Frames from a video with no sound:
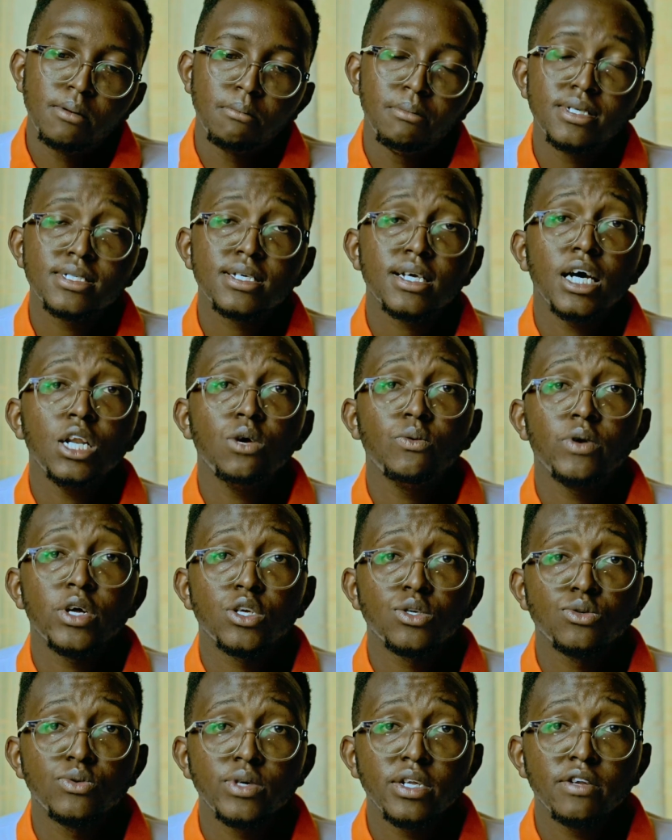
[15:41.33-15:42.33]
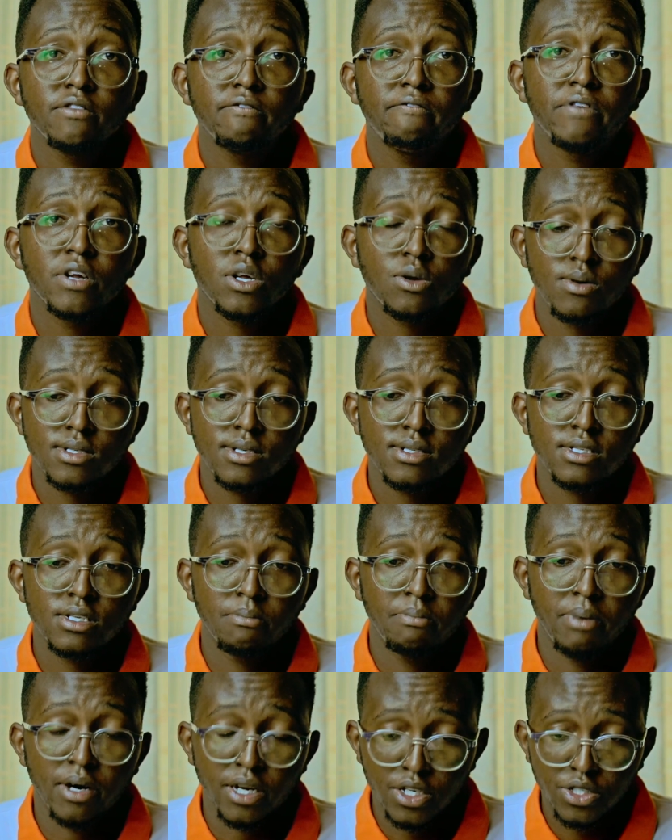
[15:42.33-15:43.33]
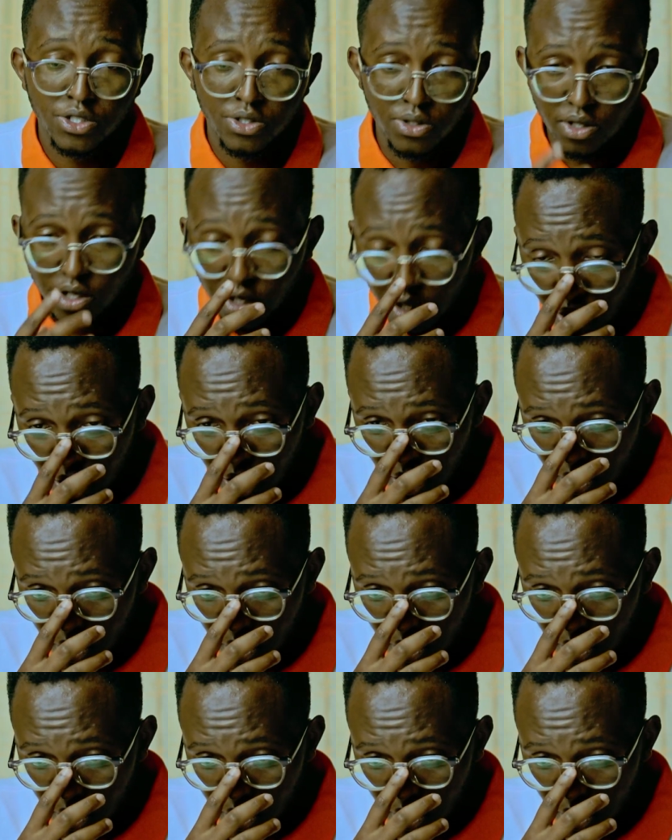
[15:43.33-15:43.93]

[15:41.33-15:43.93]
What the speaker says: basically, when doing frequency separation,